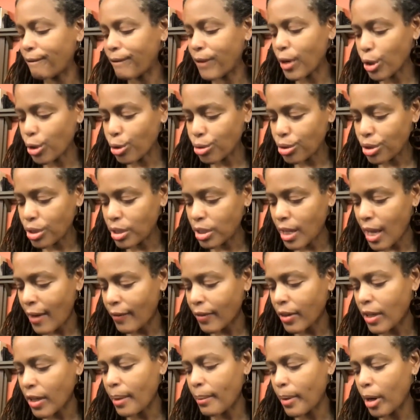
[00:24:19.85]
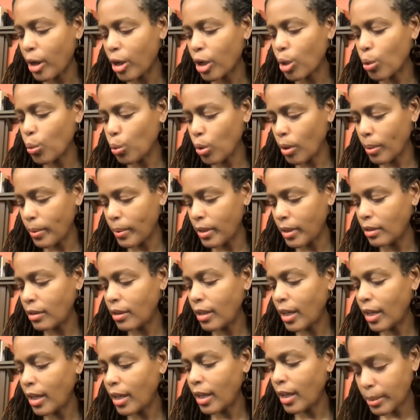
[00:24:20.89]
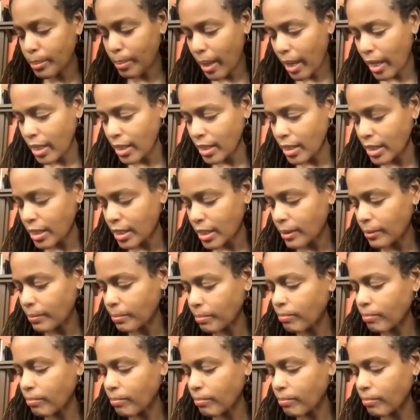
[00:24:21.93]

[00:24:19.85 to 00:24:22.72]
first African-American woman in space.